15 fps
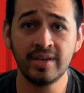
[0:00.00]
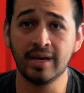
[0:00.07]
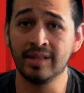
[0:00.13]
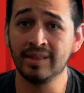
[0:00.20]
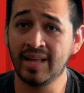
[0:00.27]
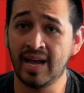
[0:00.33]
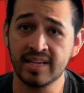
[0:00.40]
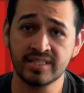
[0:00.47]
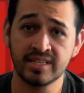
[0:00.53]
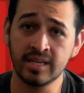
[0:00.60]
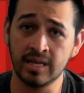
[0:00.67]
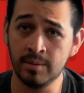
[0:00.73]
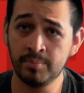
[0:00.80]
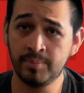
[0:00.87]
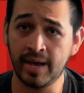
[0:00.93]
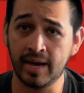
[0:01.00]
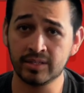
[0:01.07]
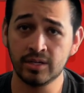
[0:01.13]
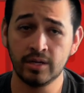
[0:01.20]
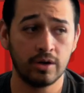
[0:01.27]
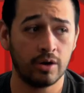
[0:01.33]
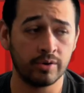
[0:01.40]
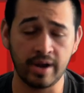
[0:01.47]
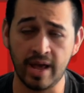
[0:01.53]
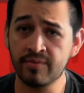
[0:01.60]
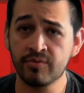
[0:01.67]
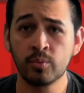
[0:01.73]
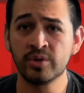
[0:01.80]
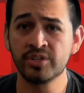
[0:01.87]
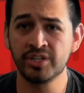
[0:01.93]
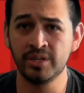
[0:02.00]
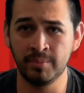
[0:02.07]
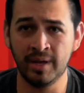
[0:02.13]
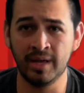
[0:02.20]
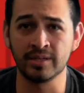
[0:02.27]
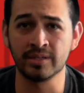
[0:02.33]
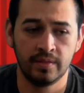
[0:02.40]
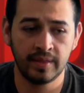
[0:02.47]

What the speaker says: a lasting impact on everyone she met.